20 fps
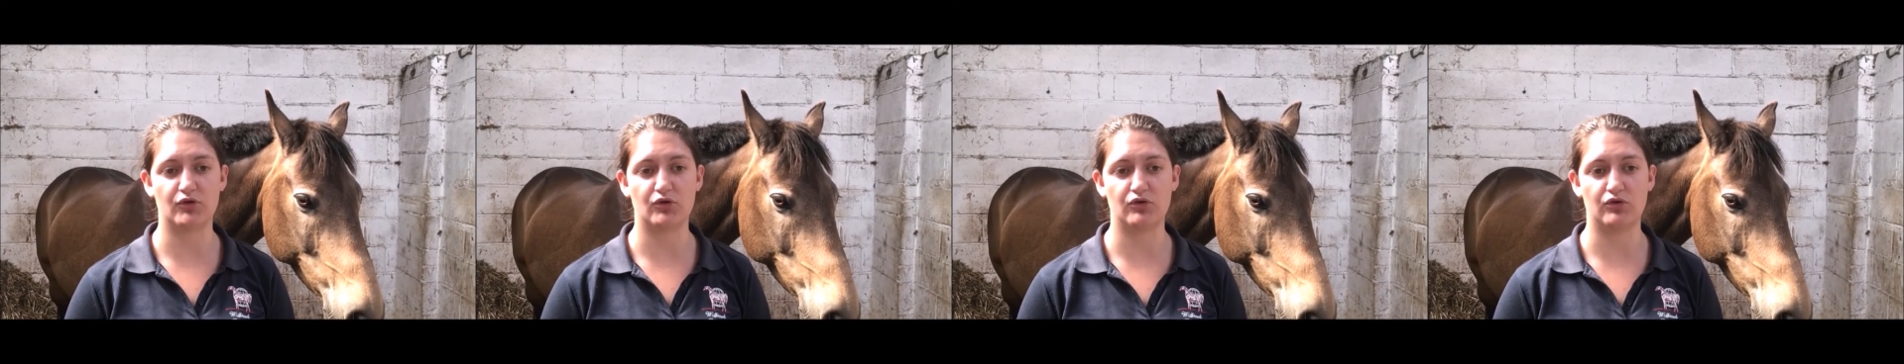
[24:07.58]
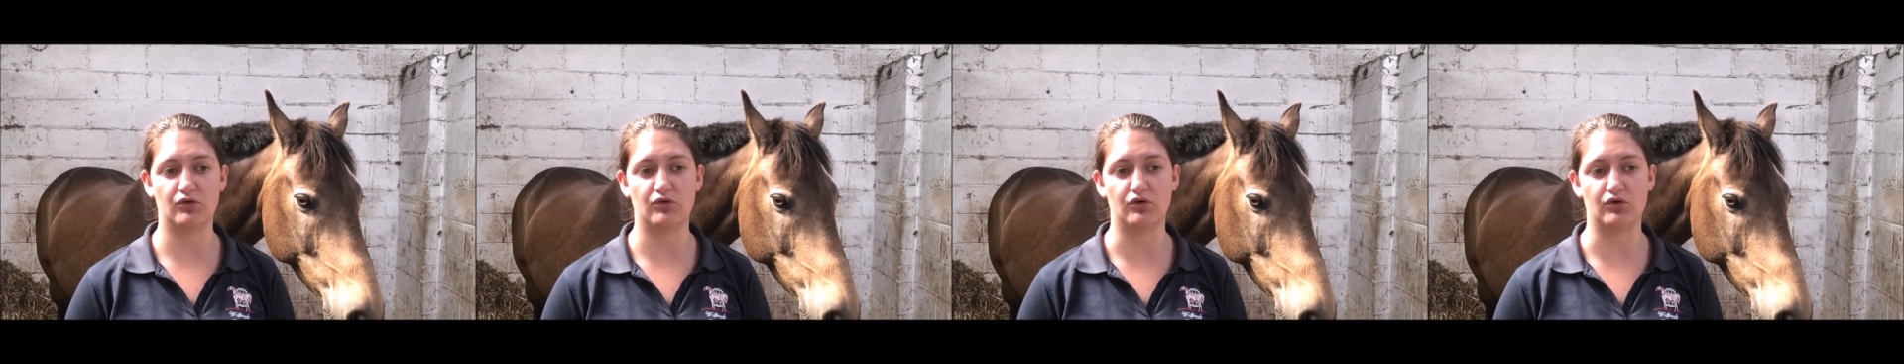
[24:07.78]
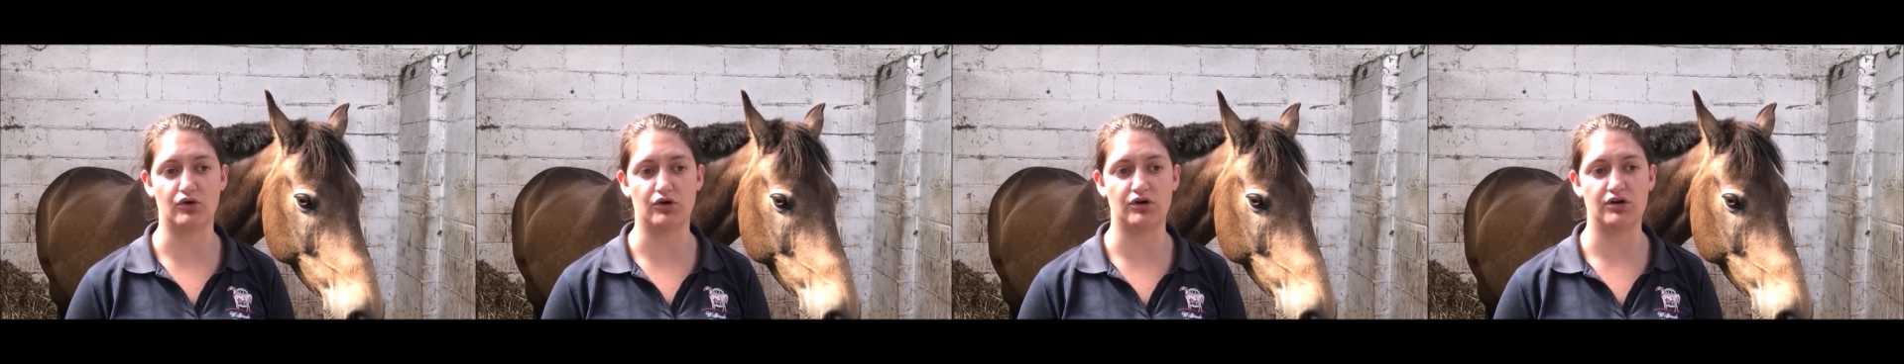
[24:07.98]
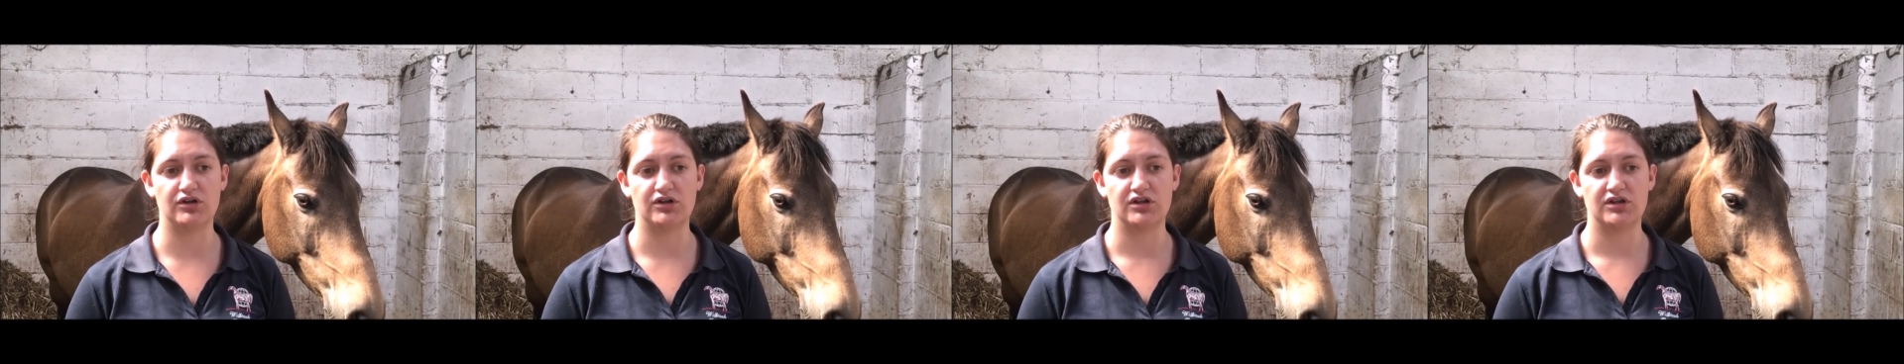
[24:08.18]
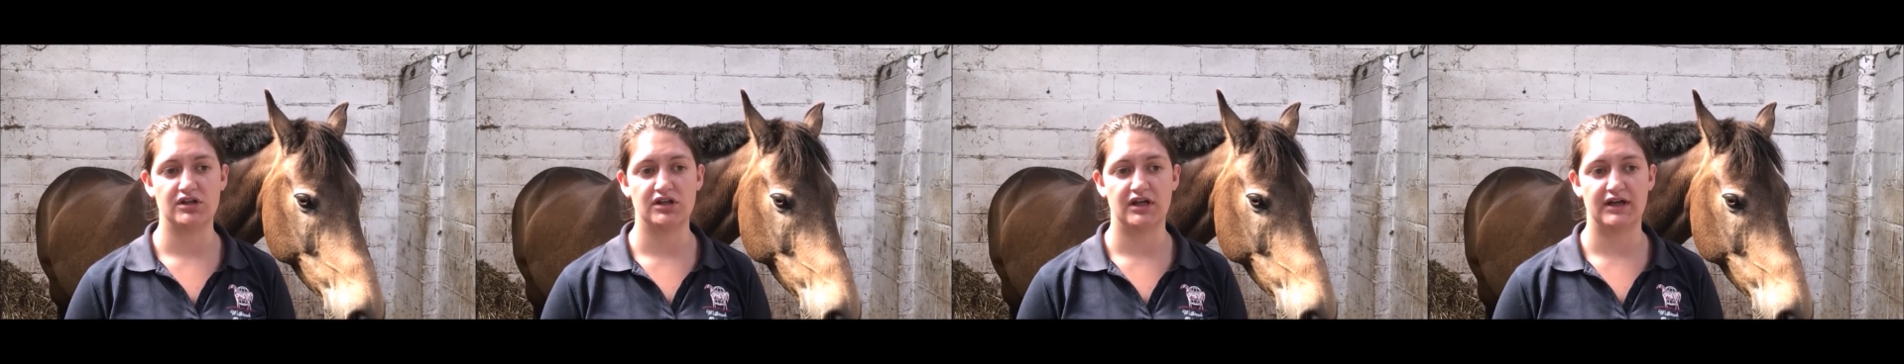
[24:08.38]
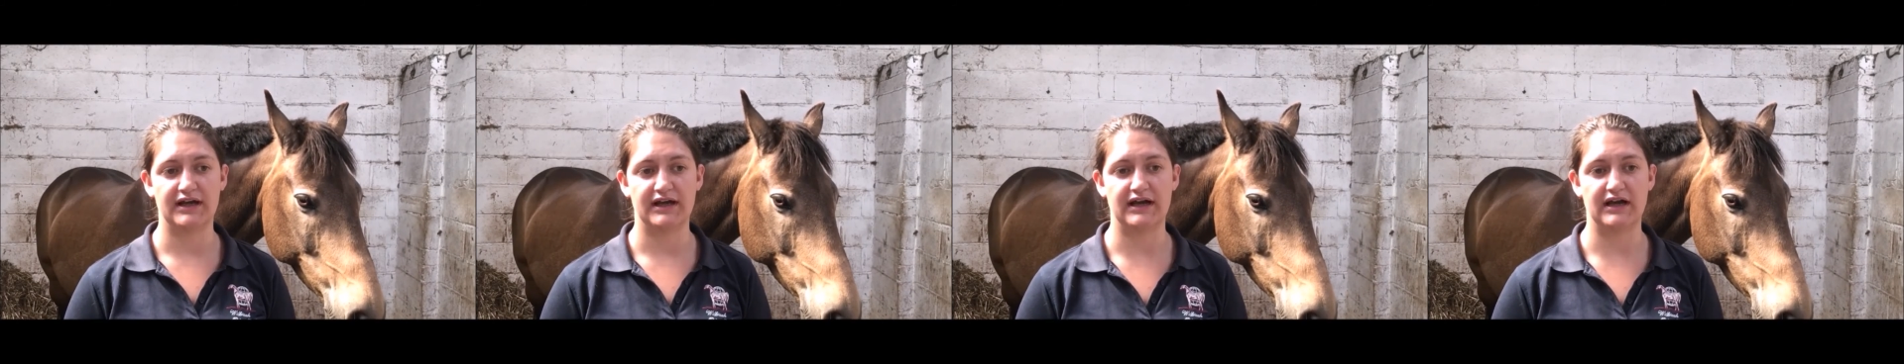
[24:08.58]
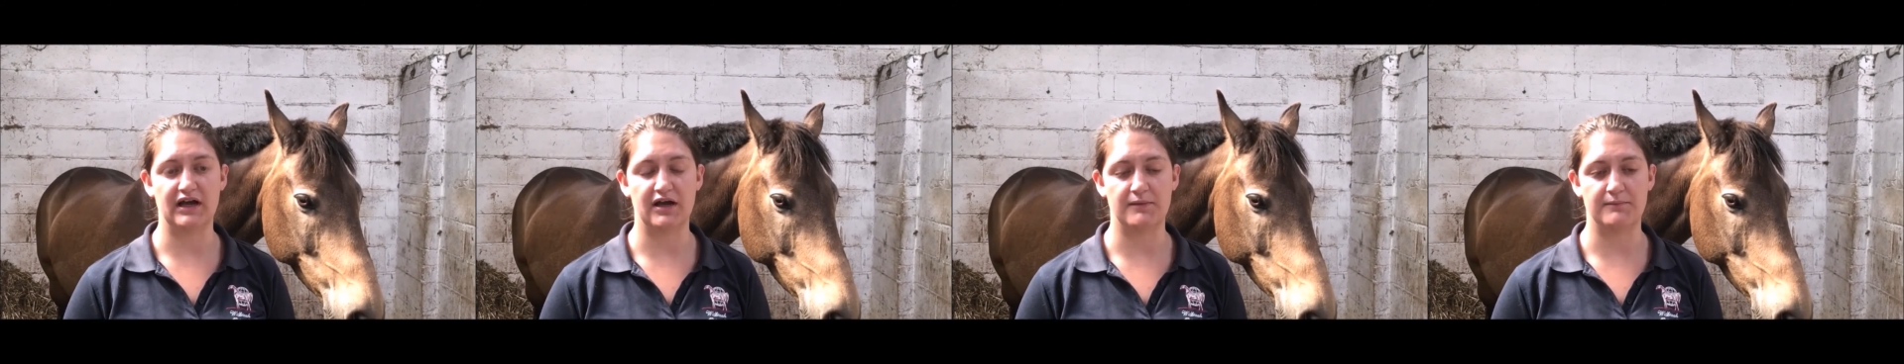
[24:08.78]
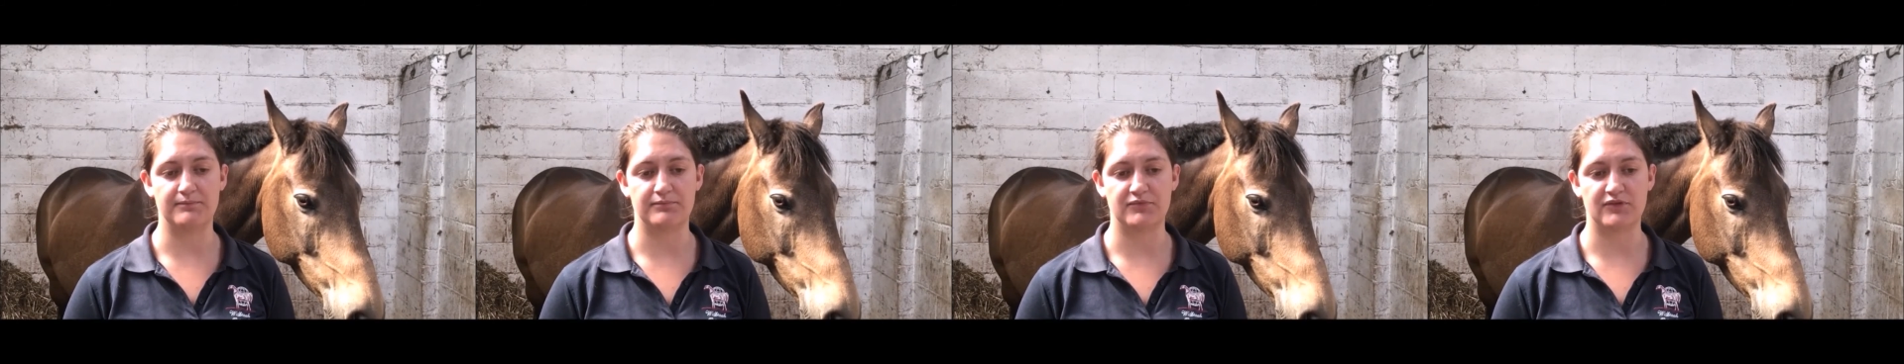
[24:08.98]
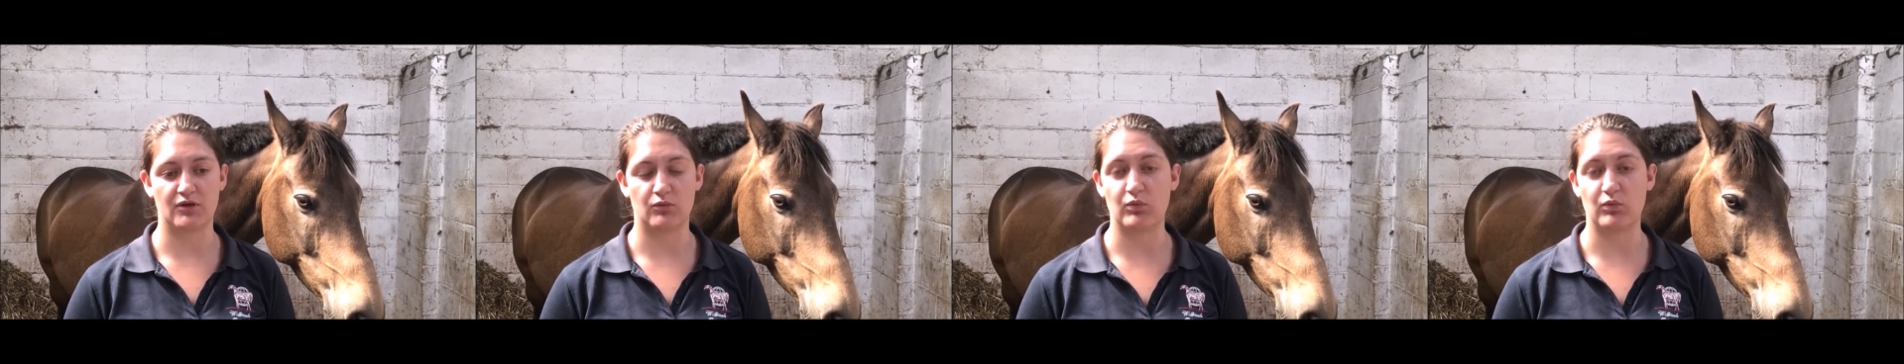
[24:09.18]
or a